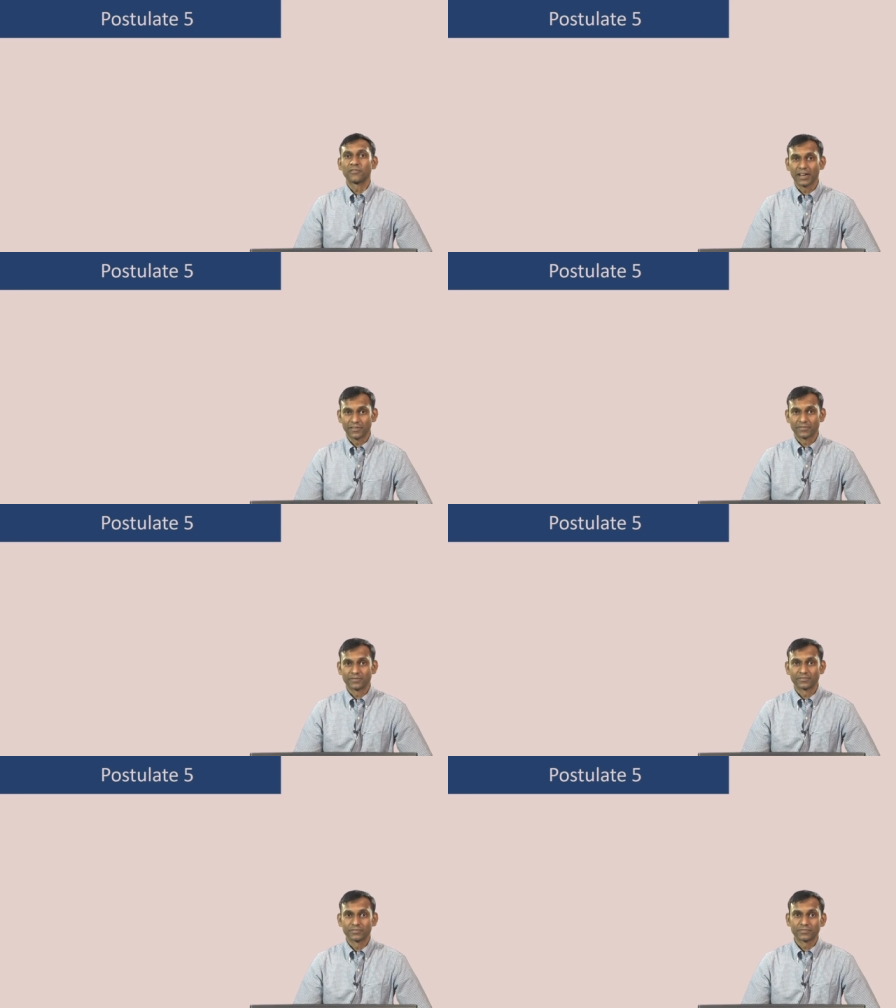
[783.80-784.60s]
5.
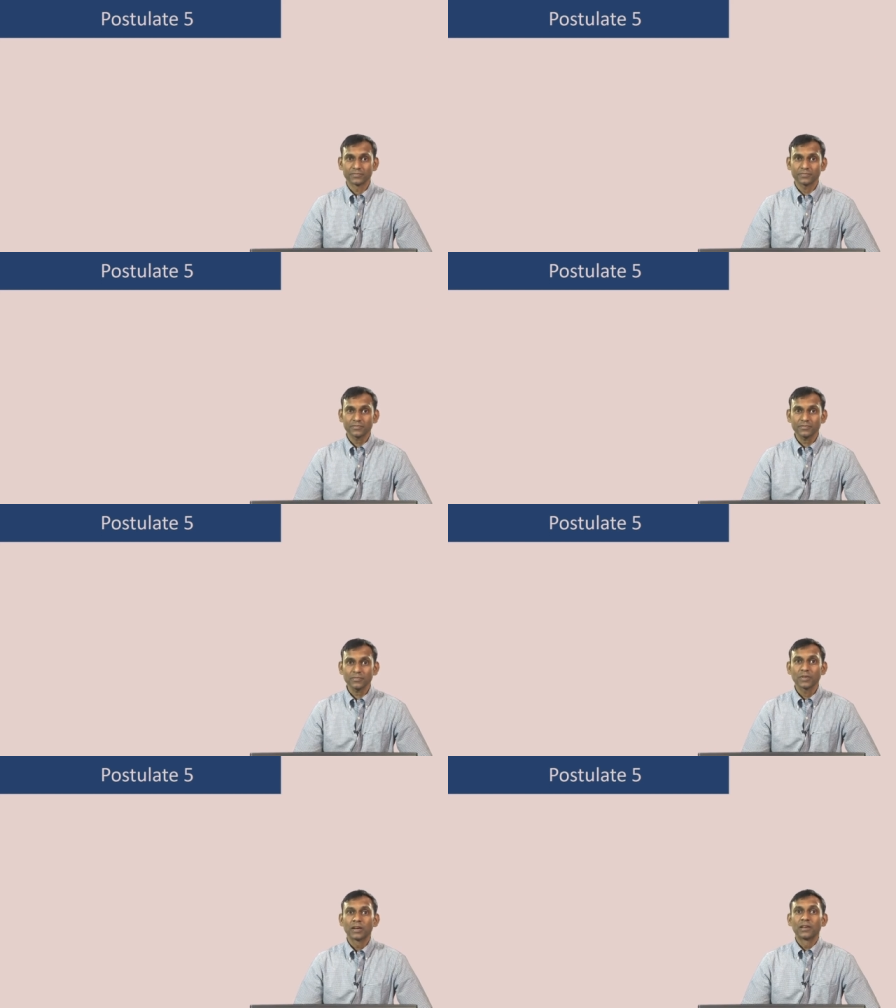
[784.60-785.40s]

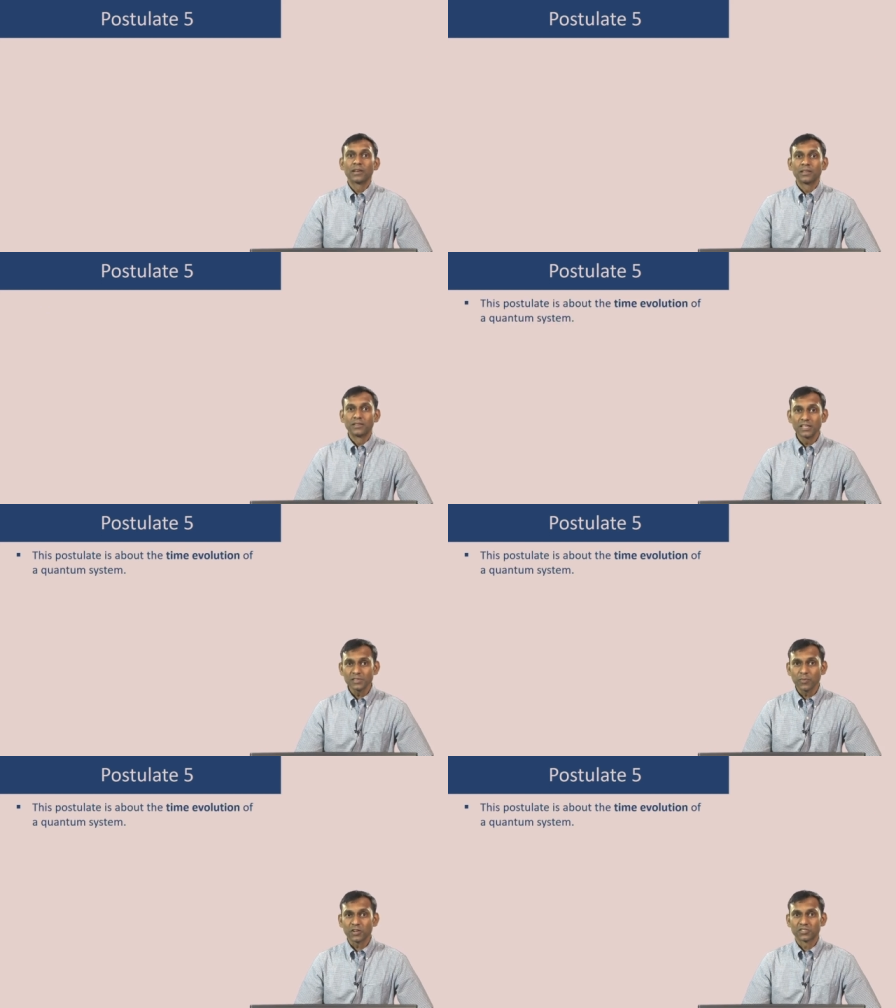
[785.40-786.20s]

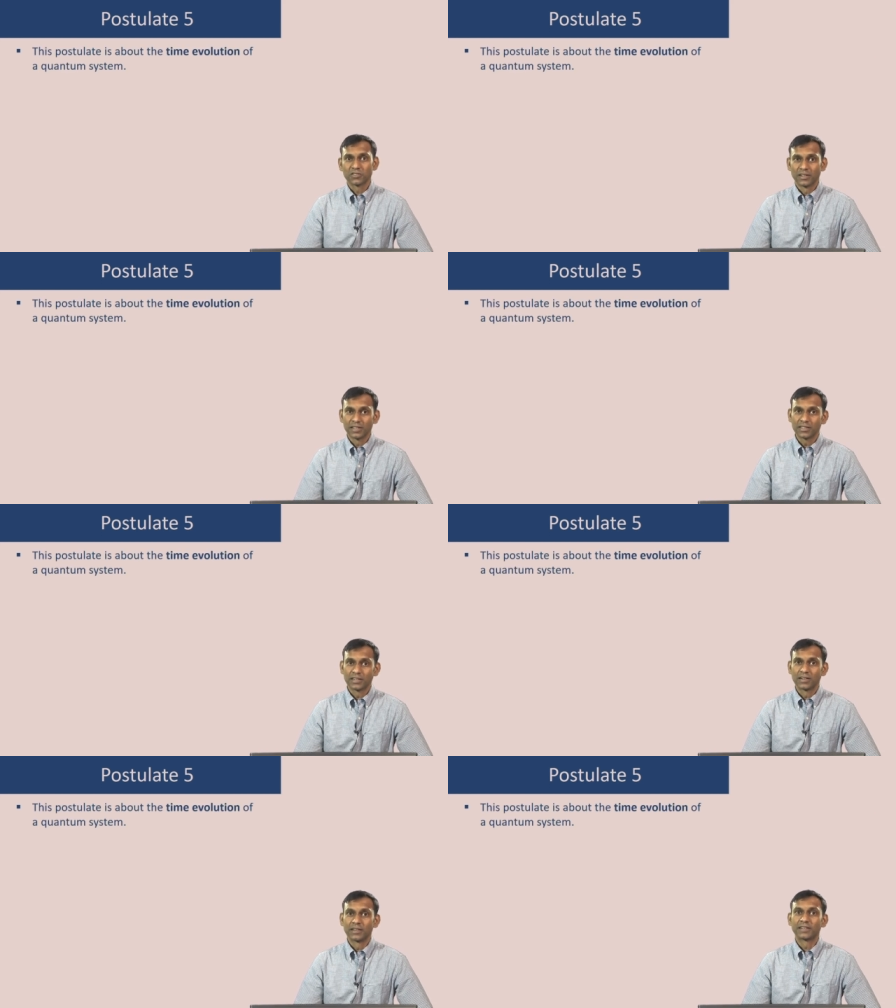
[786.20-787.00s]
This postulate
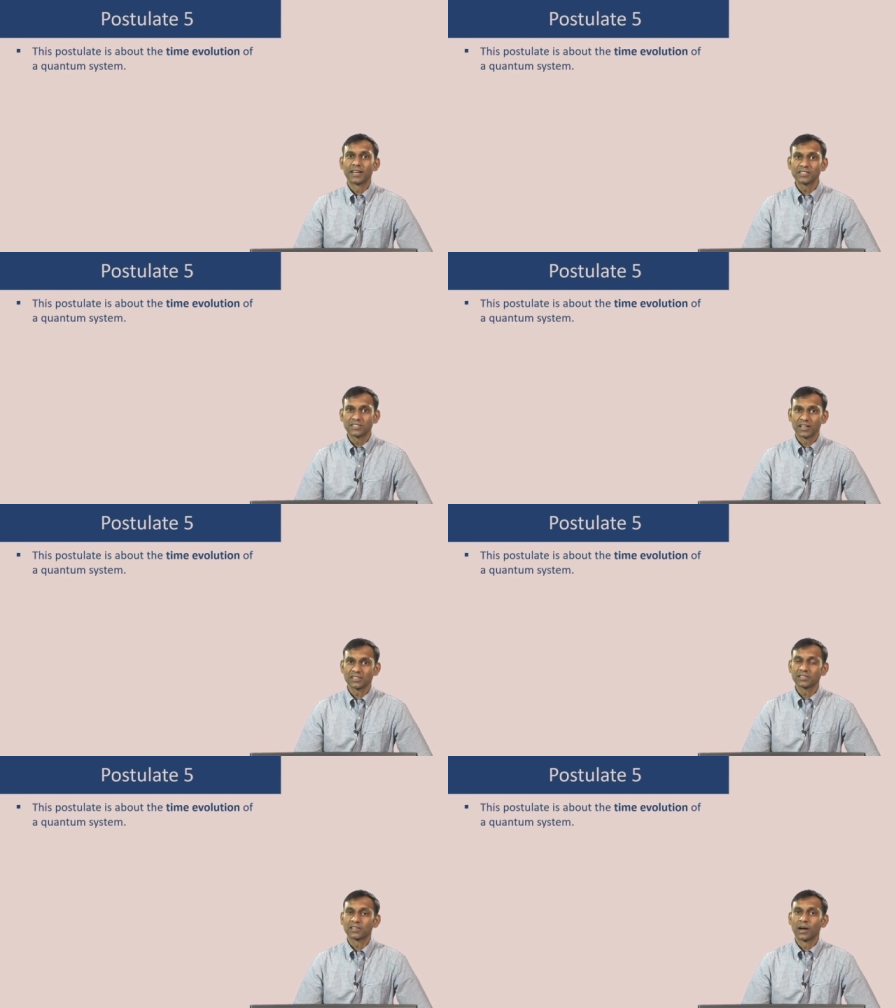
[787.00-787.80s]
tells
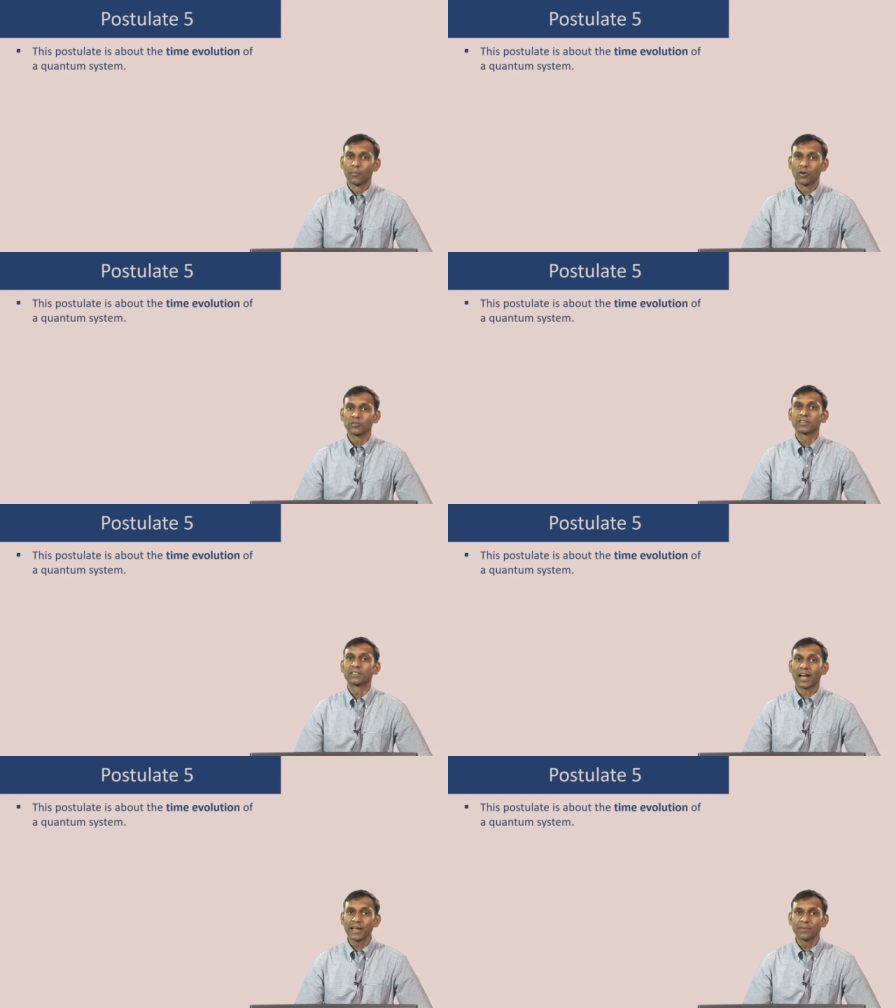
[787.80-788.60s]
us about the
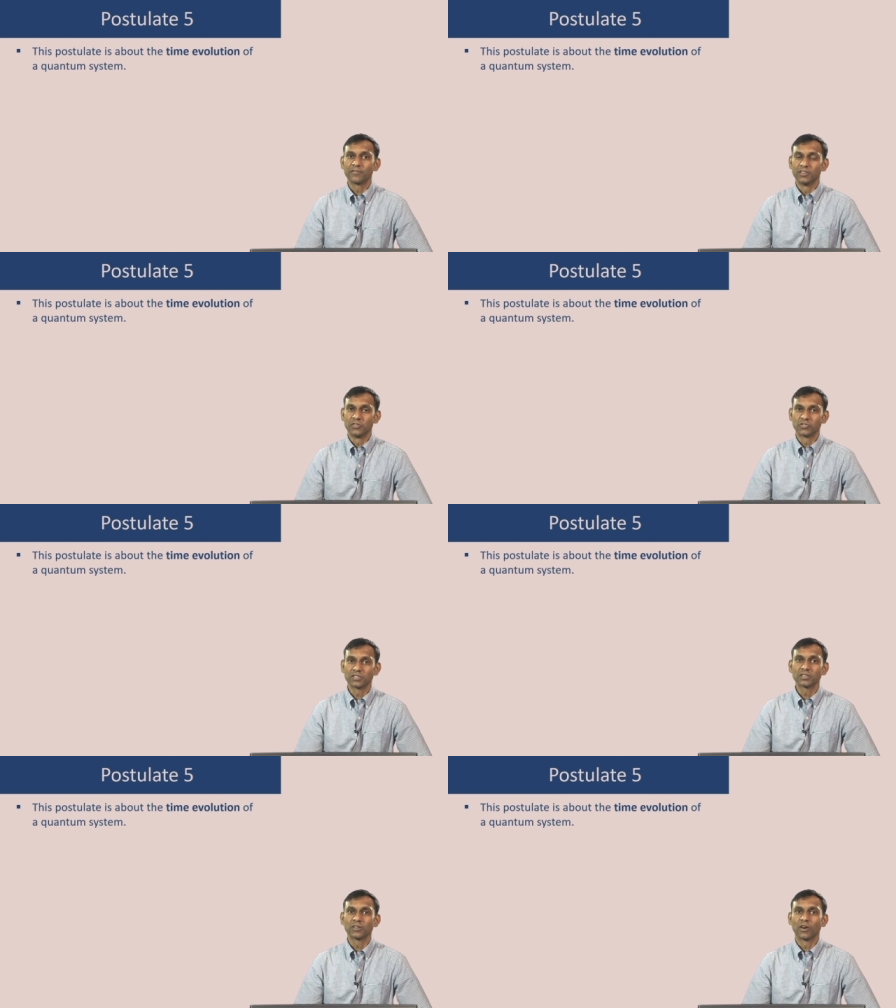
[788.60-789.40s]
time
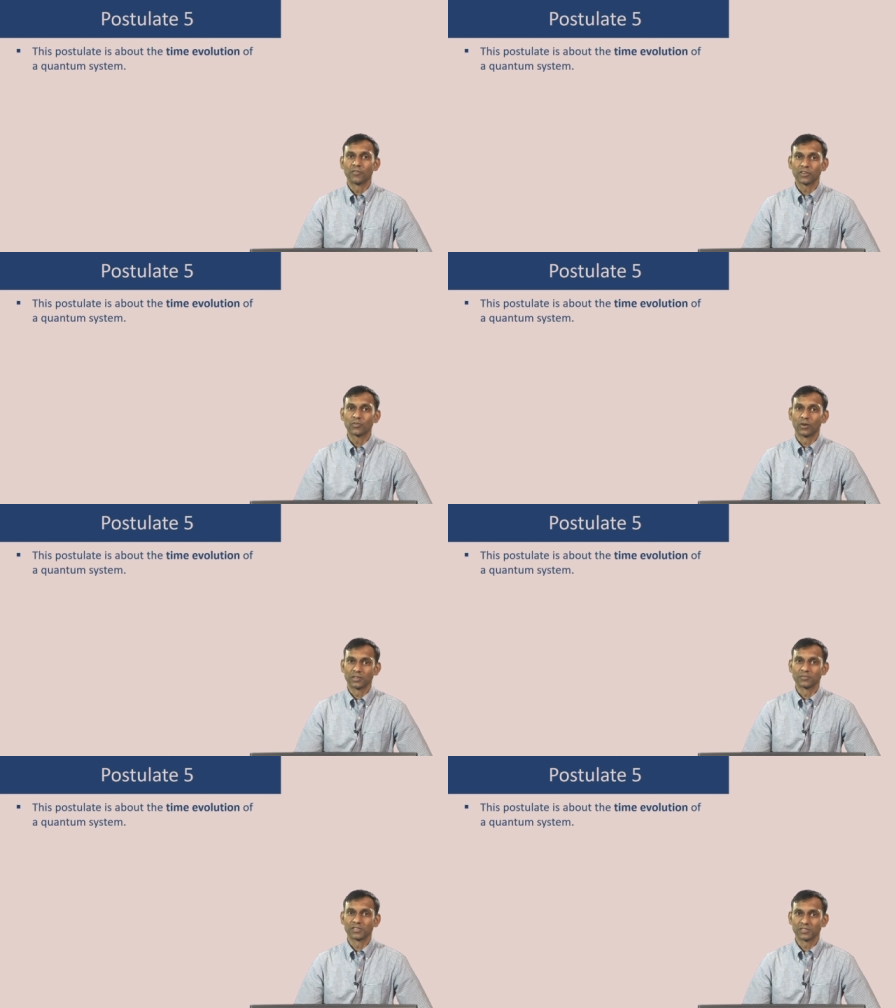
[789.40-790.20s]
evolution of a
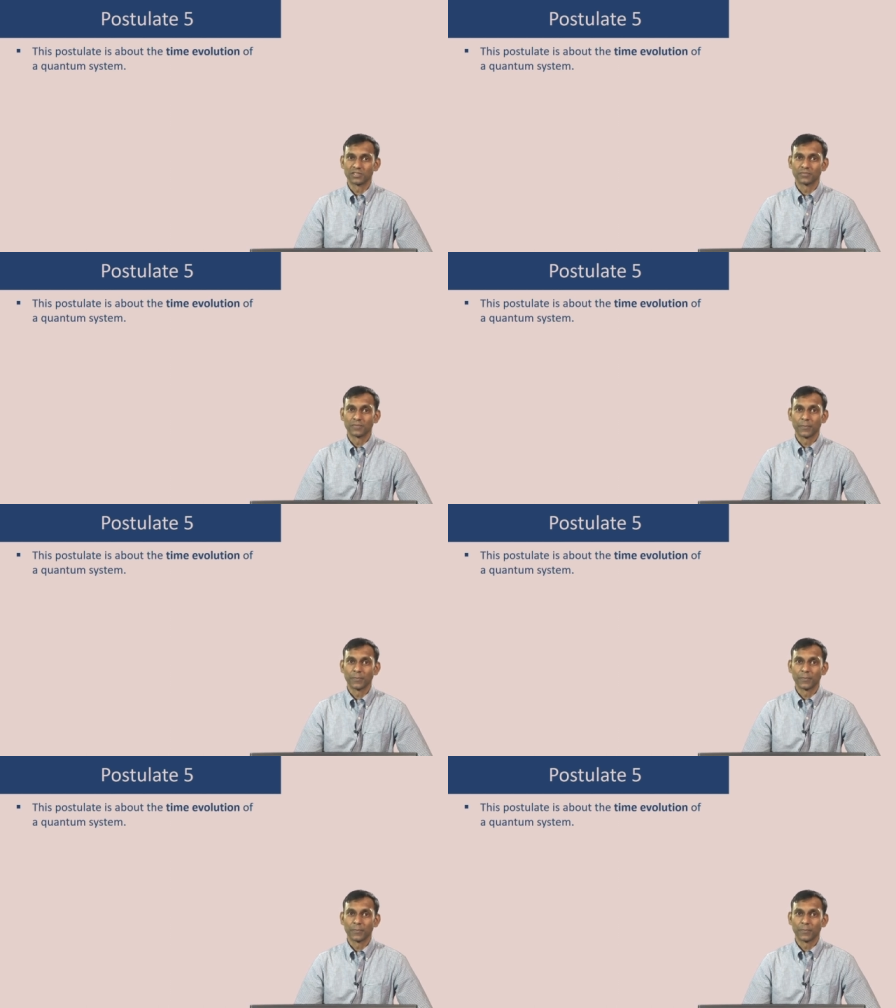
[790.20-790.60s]
quantum system.